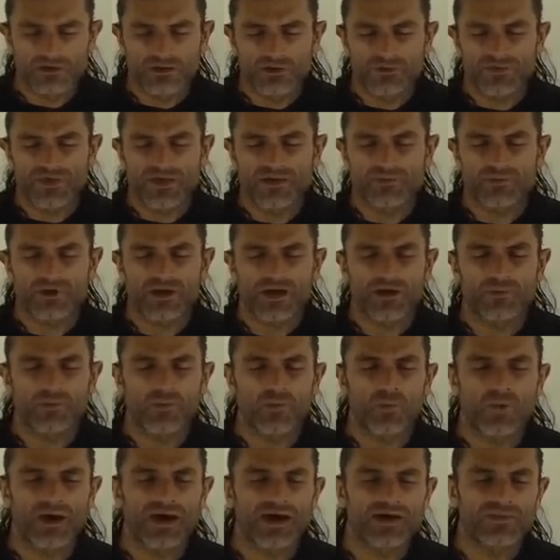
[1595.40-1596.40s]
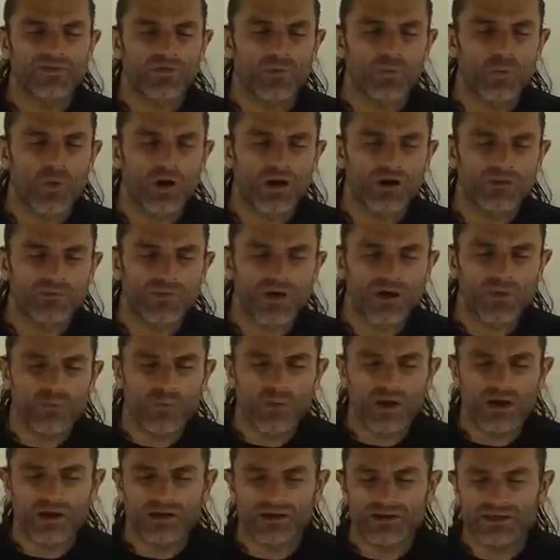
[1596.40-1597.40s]
You then become aware that one by
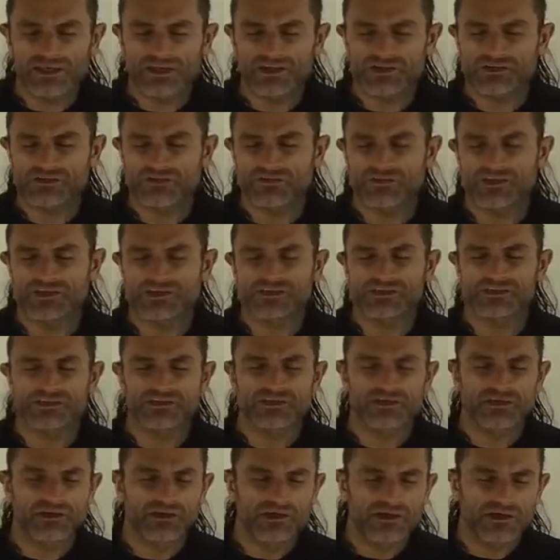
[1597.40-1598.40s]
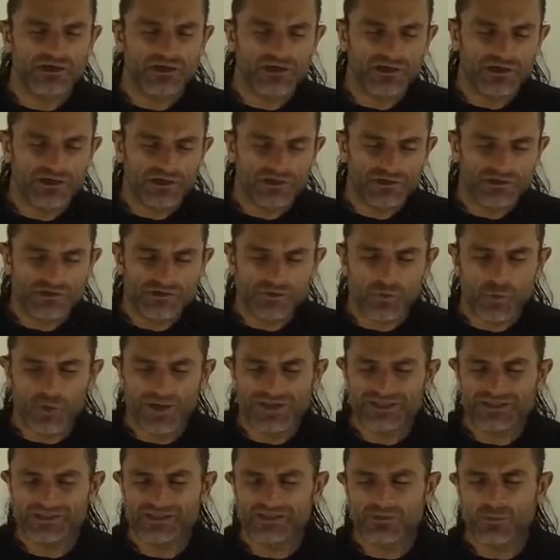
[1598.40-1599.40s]
one, each of these
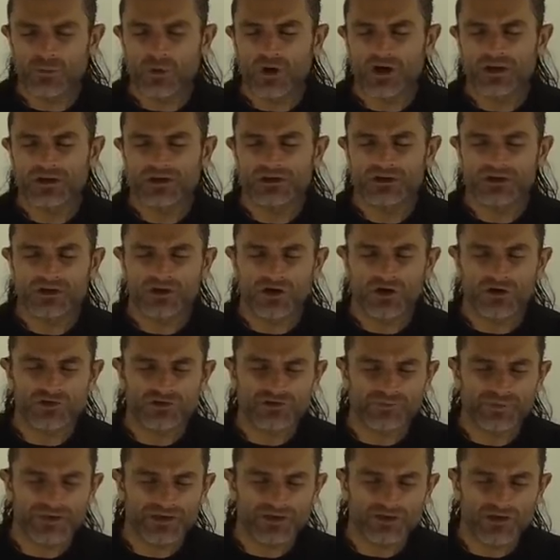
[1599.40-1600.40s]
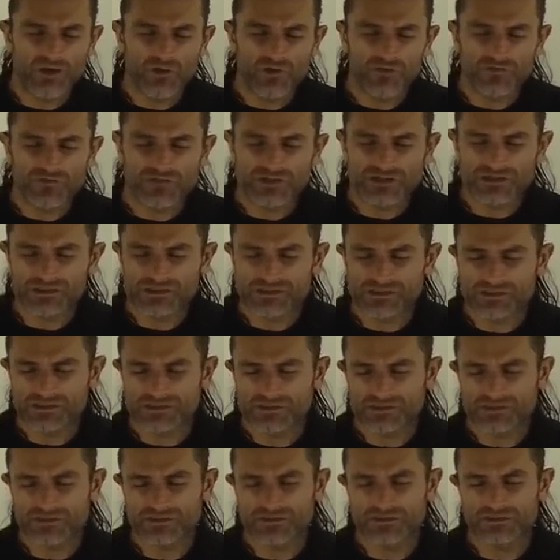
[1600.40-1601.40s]
21 cosmic
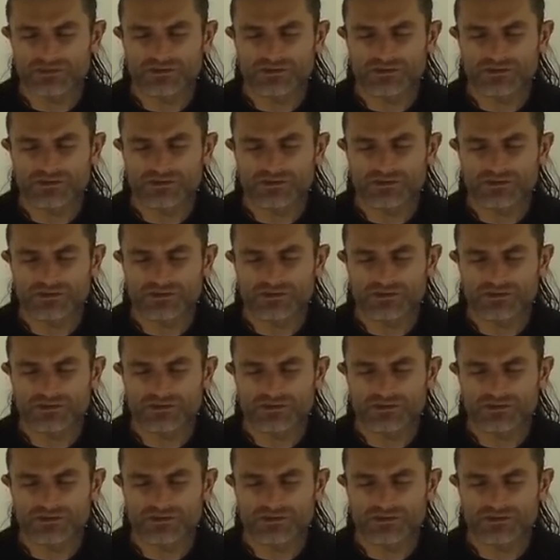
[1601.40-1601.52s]
dolphins,